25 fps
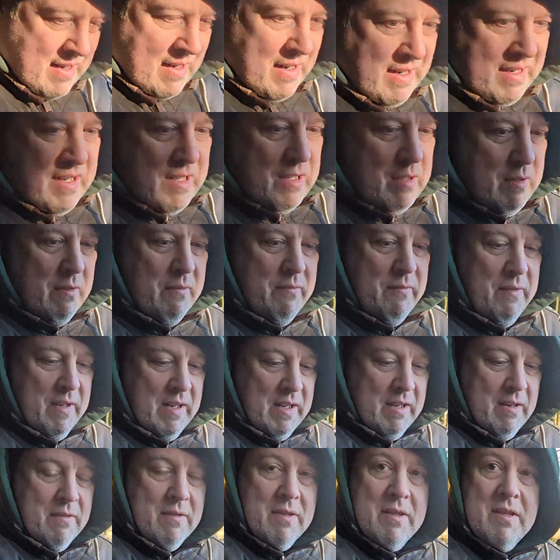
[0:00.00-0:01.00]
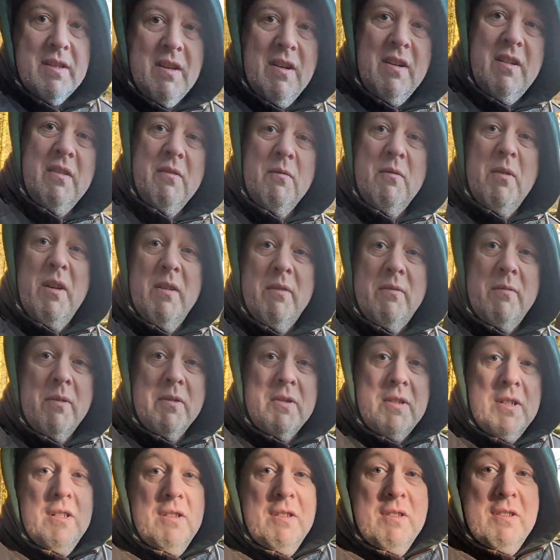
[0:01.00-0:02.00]
can do a video that's kind of worth
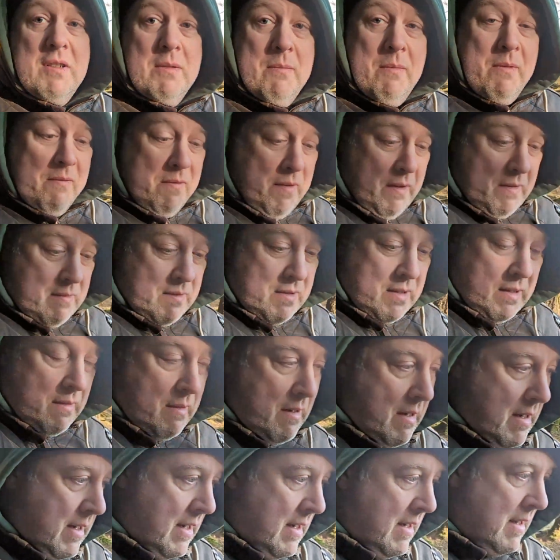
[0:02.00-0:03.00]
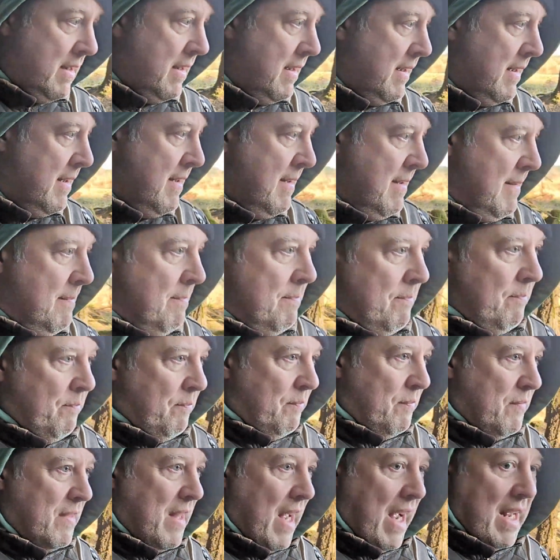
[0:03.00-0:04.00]
watching just on my phone. So
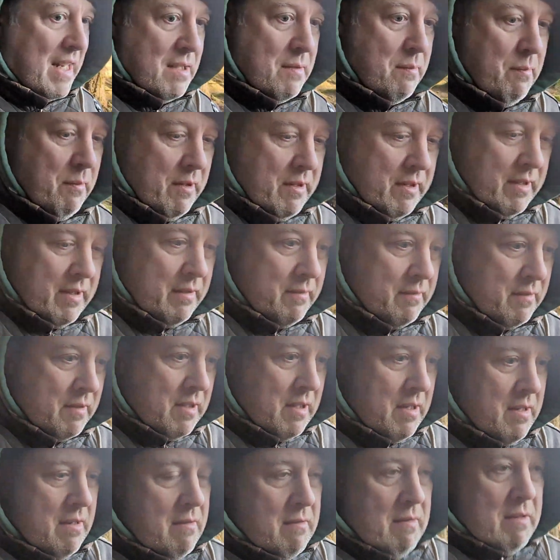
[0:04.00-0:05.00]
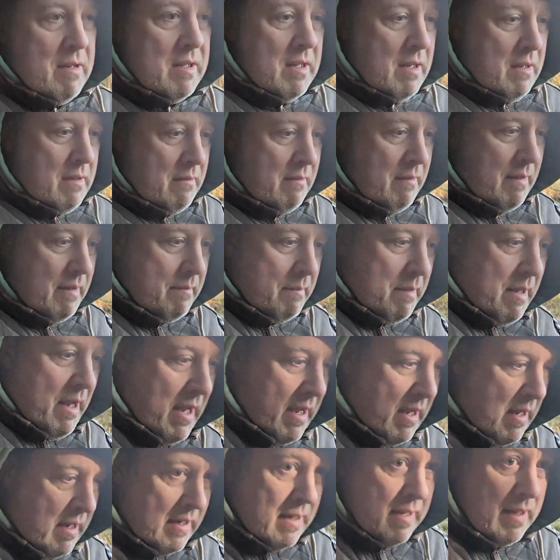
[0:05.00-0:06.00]
that's what I'll do. So yeah,
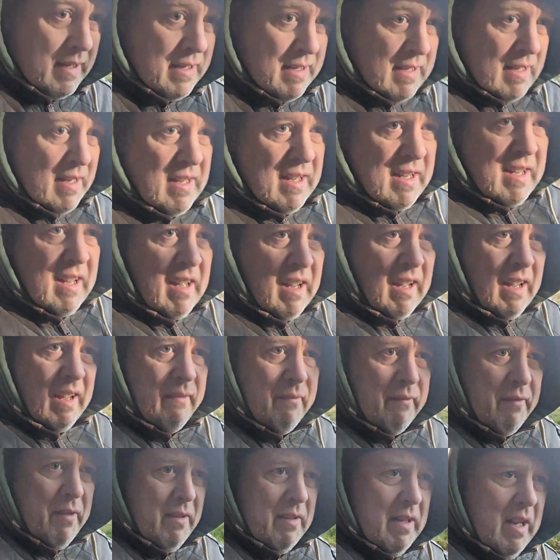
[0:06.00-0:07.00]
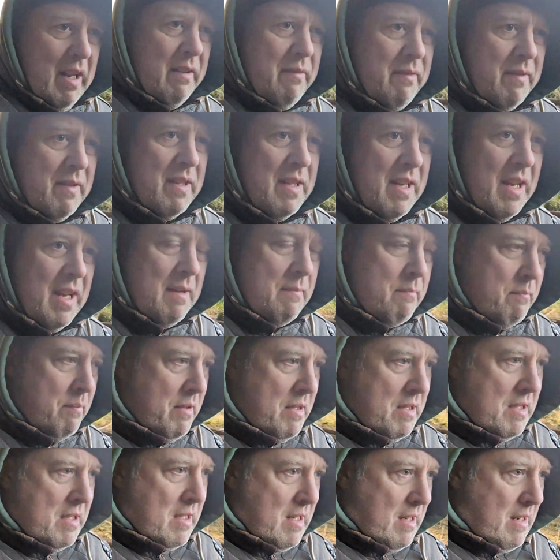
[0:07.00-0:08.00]
haven't found anything yet,
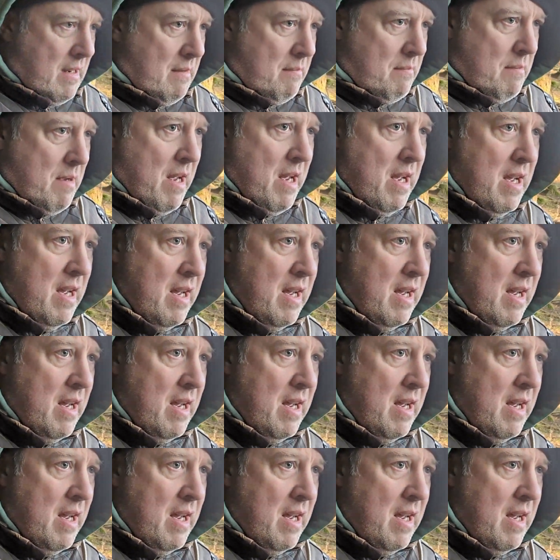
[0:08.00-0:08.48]
but I